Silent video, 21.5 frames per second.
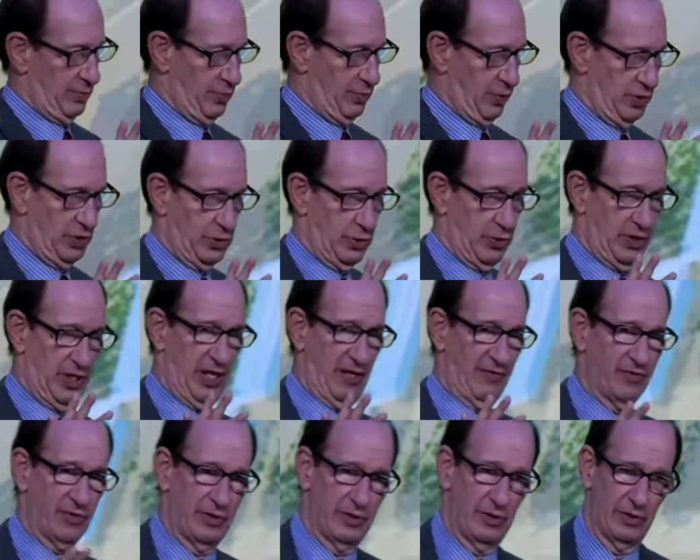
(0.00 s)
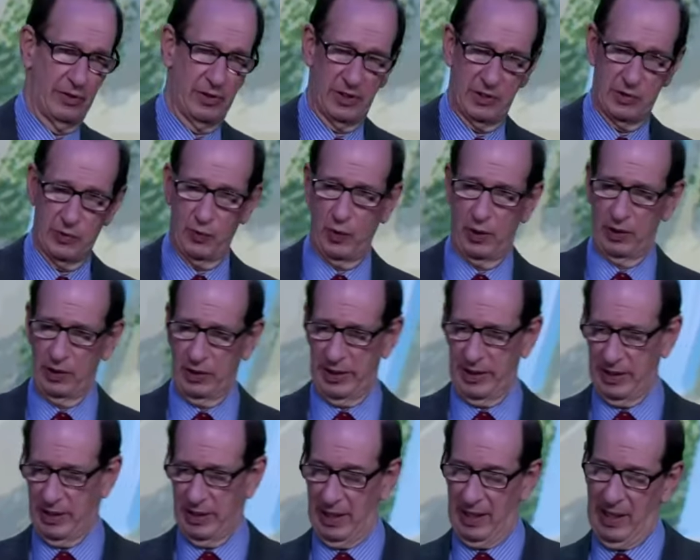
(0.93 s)
booster in the afternoon is
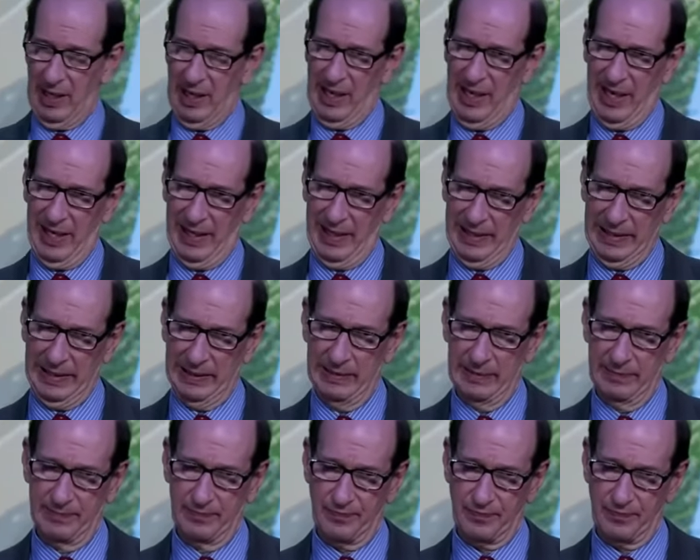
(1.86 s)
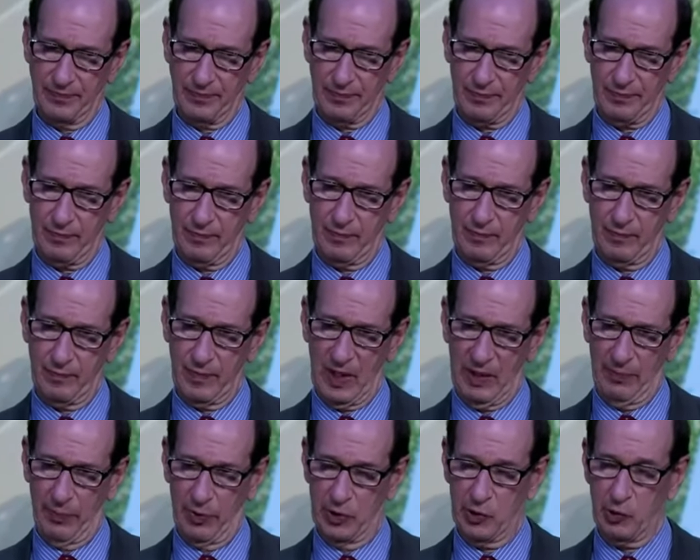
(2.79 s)
really a
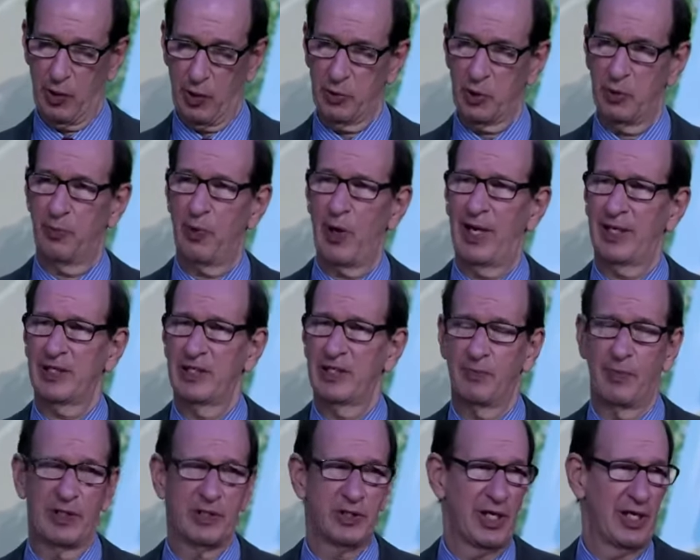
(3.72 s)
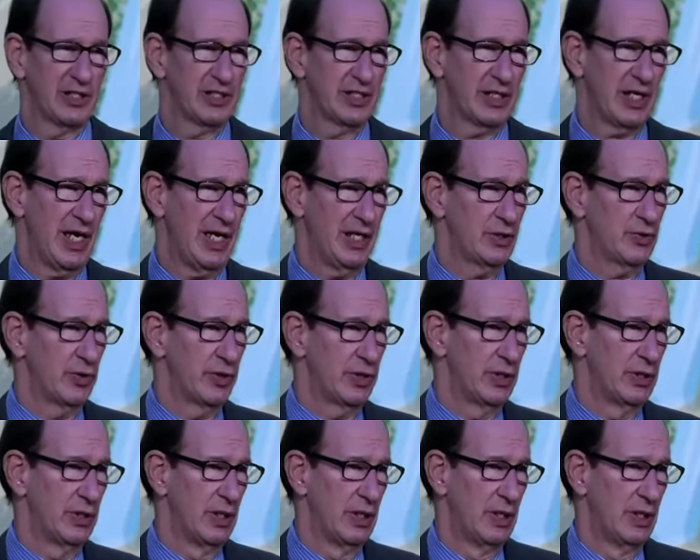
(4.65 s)
prescription practice by child psychiatry.